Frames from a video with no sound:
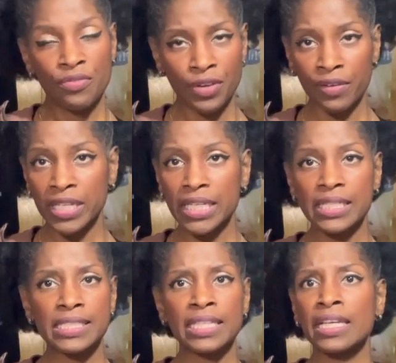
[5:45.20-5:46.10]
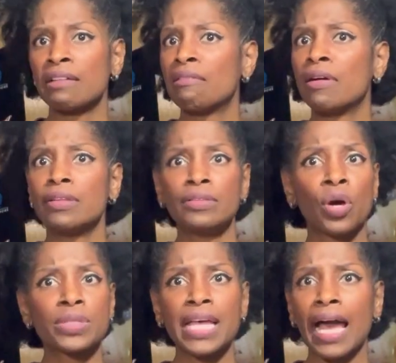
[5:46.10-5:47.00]
Very easy,
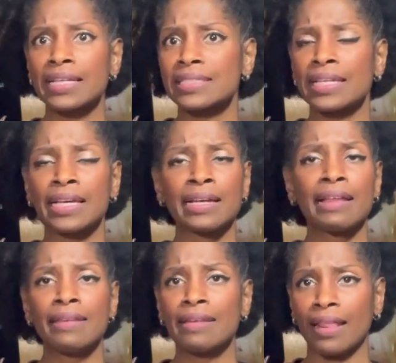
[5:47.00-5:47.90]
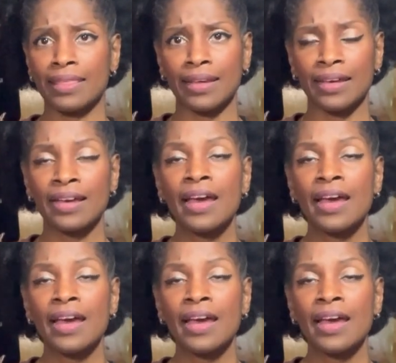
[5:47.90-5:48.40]
no taxing, nothing.